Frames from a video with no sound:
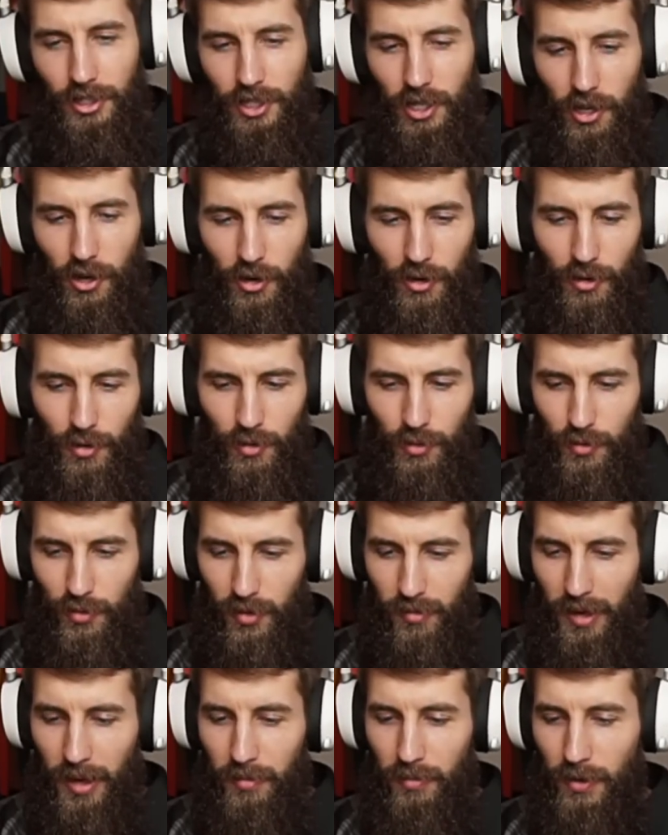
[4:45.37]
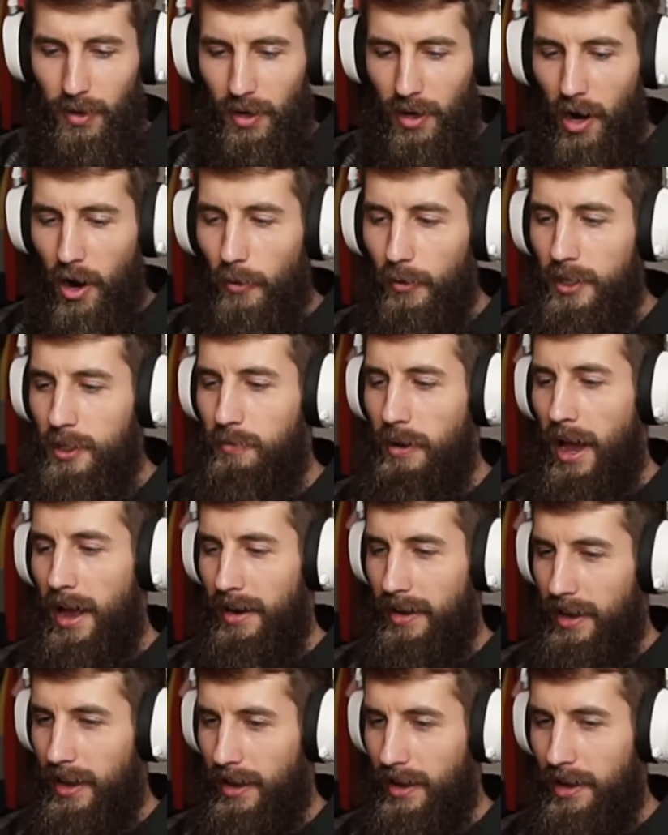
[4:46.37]
also remember always
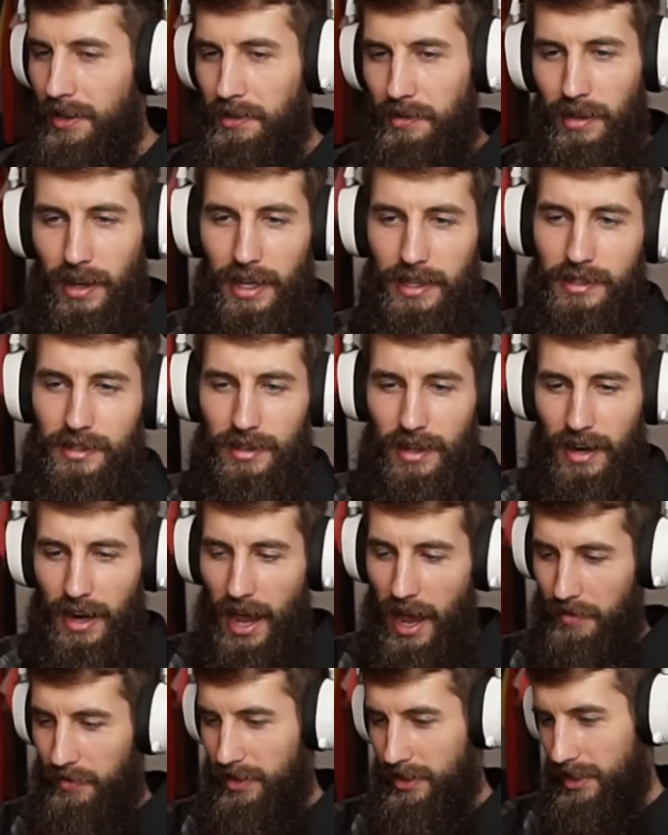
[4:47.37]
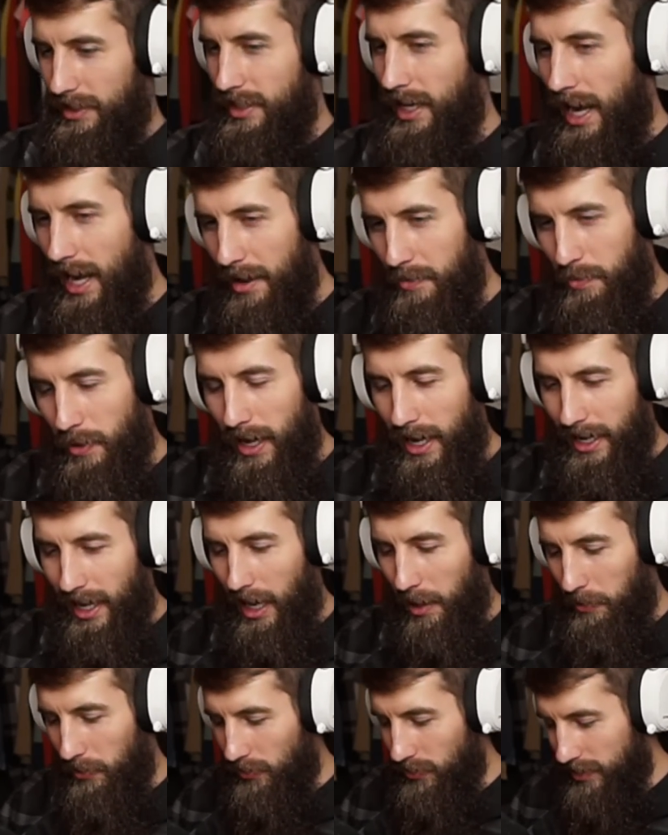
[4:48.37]
panicking on leads and having to time
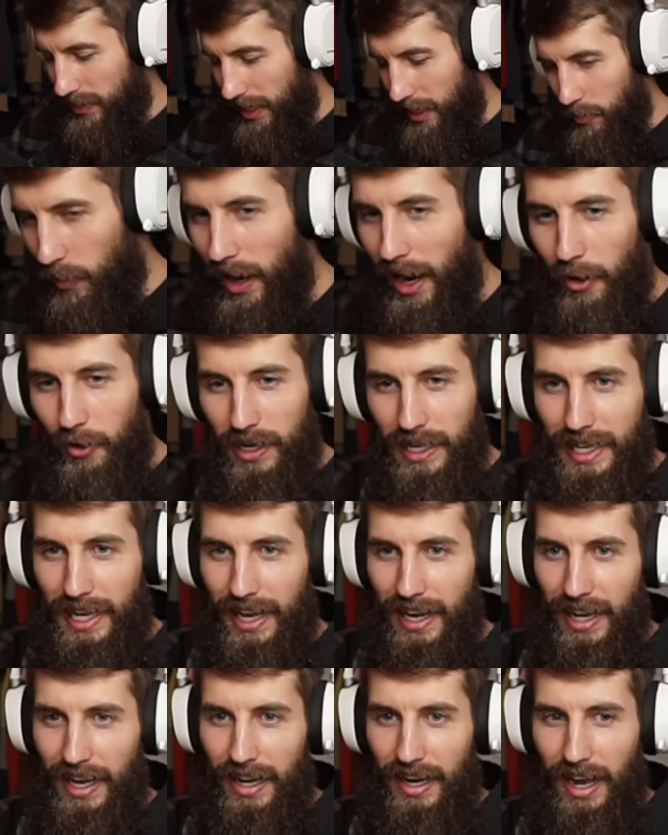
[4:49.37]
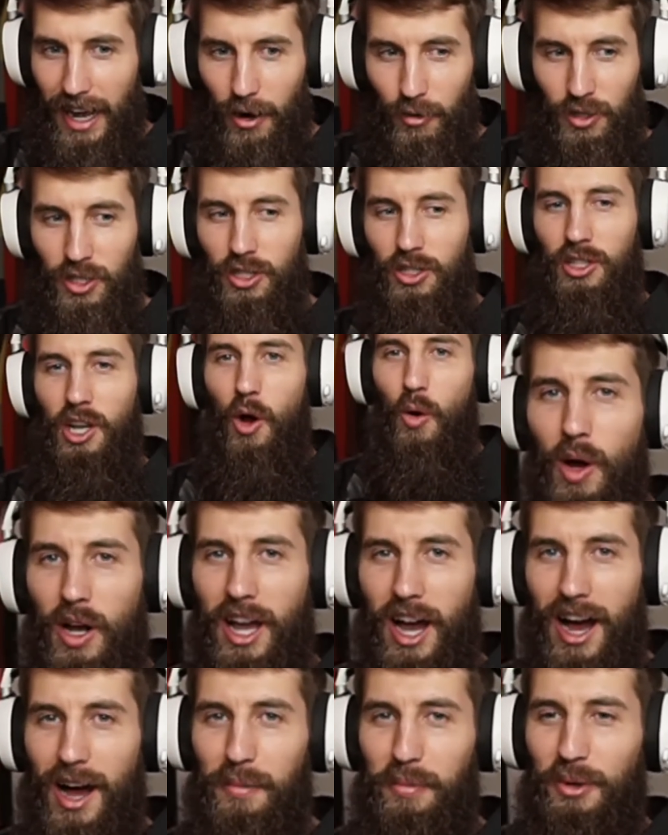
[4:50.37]
pineapples. And when I would get it, I was so
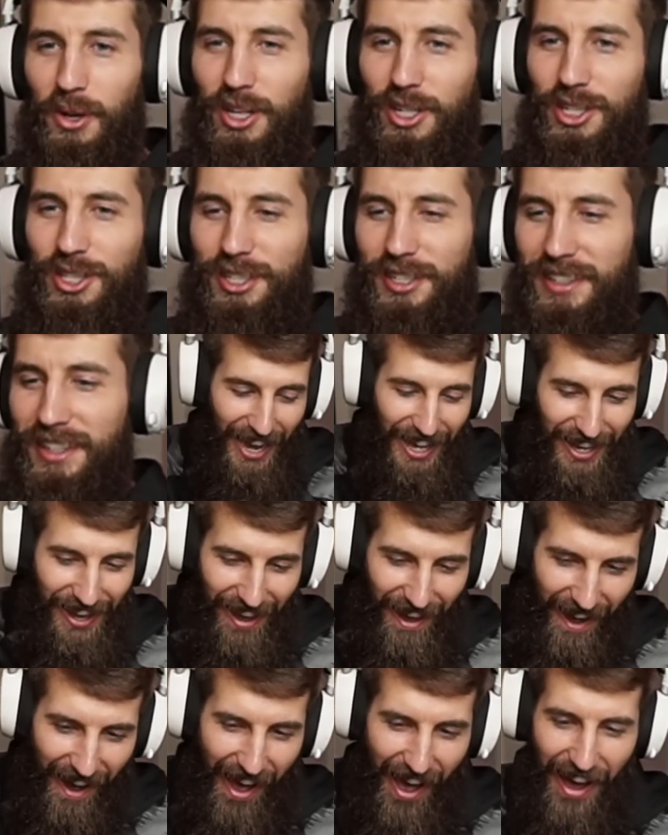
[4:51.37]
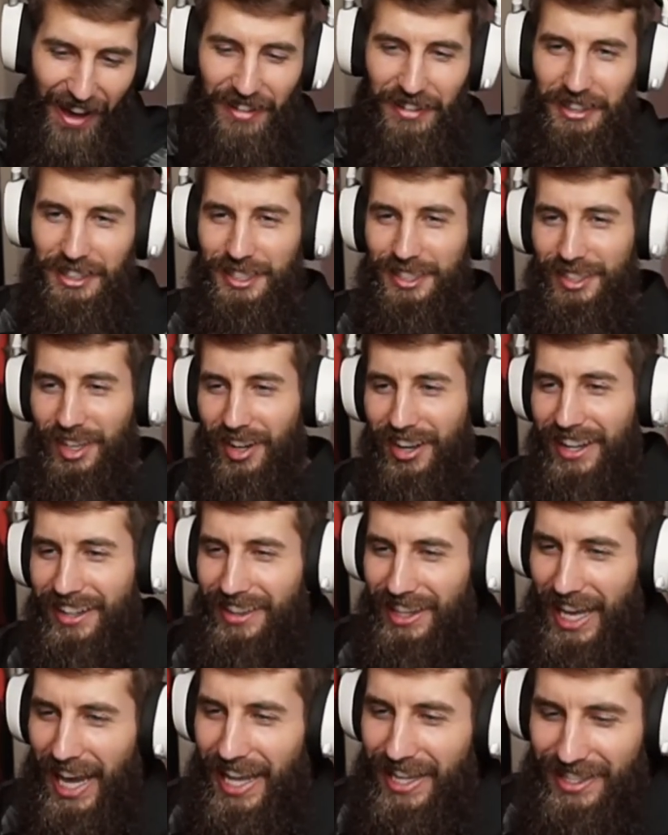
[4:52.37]
accomplished. Heck yeah, suck
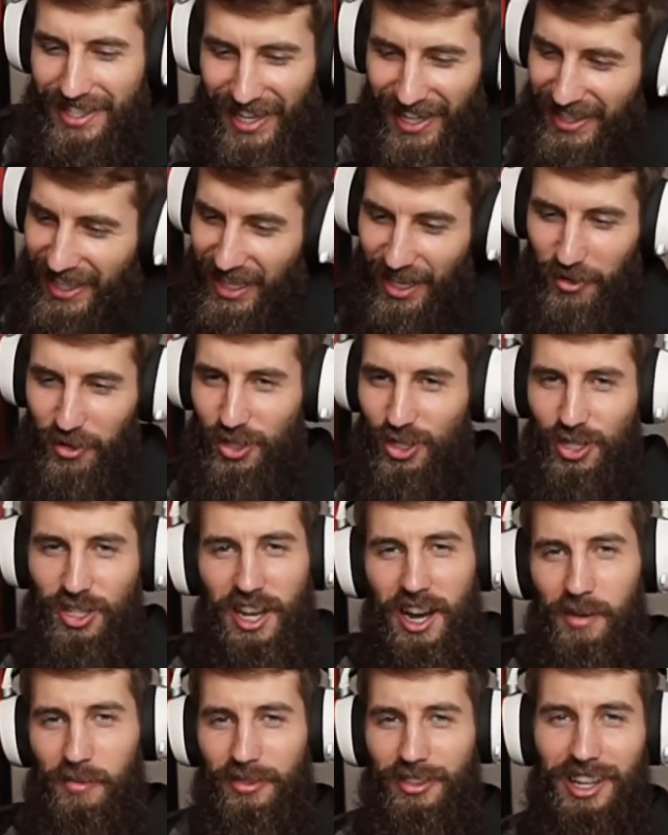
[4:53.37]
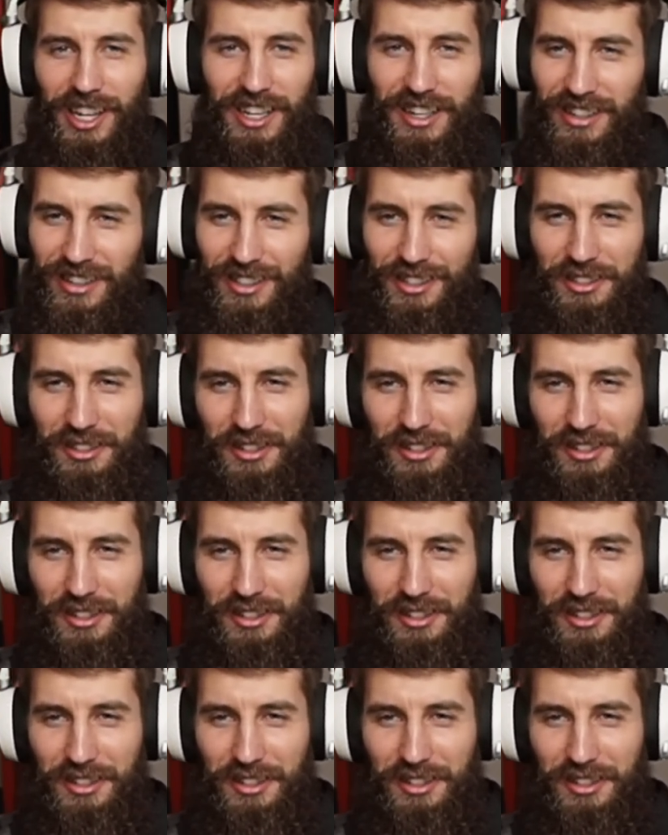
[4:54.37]
it leads. And then they would just come like